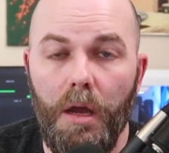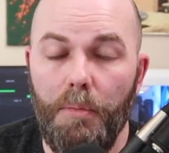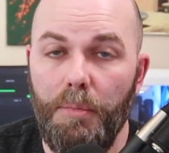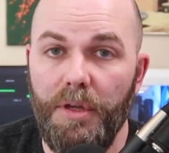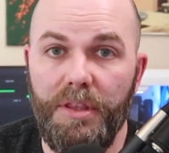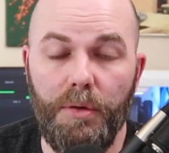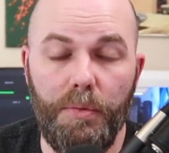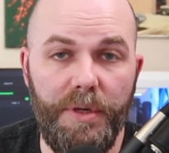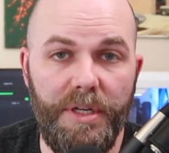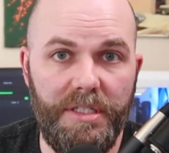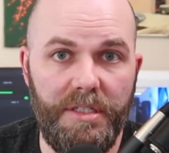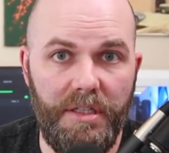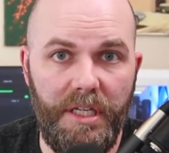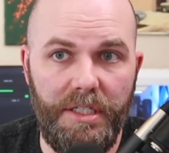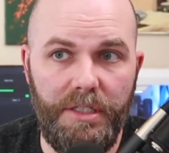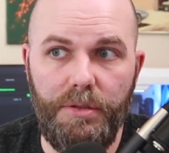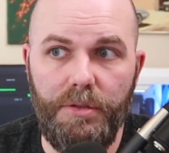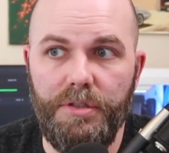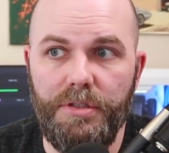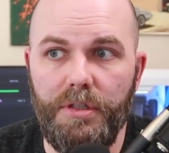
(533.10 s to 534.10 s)
But the reason they
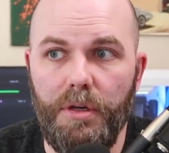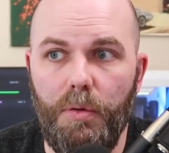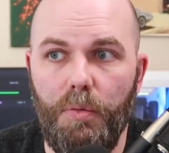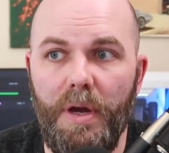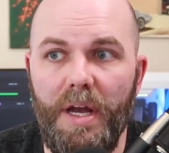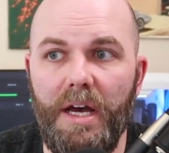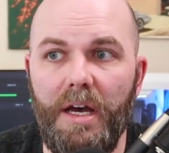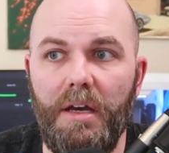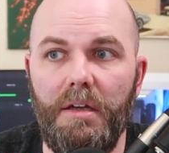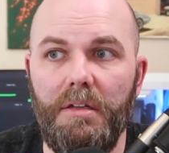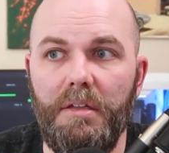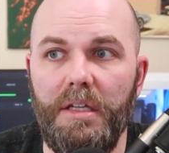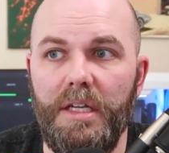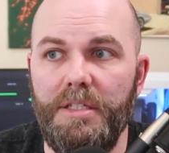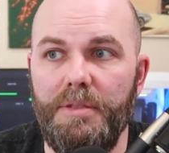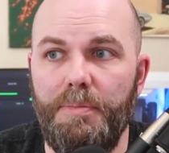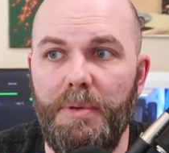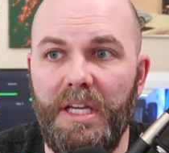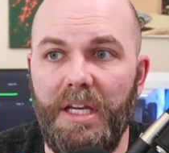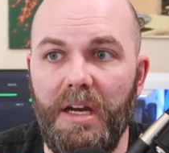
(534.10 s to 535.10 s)
do so well is
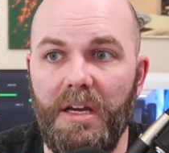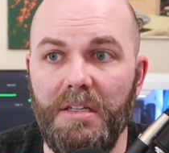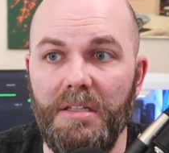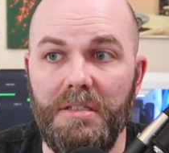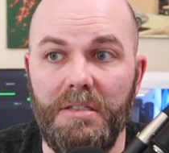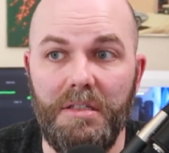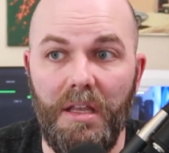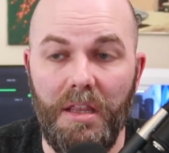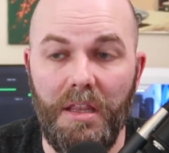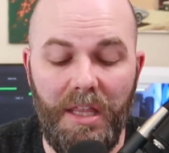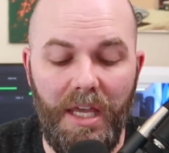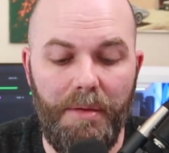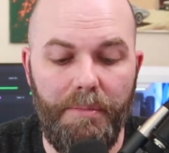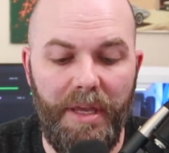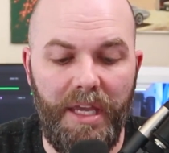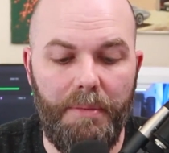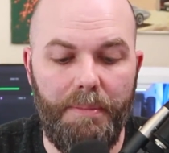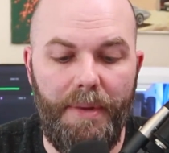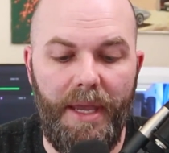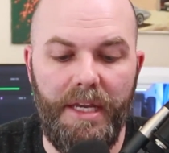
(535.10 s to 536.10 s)
because they
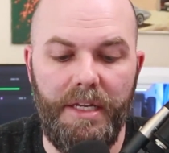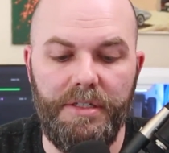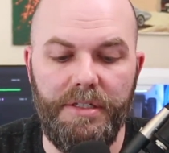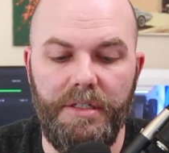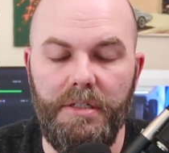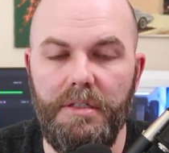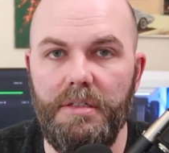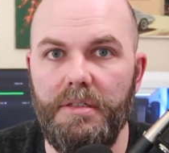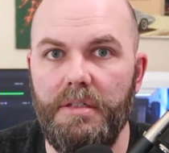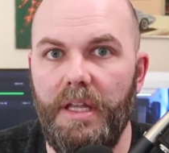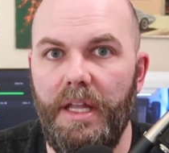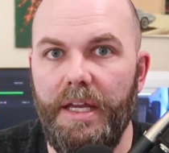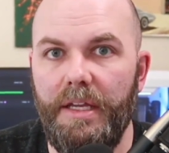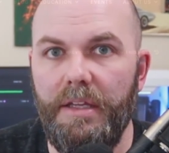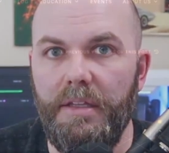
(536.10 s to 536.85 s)
make pages like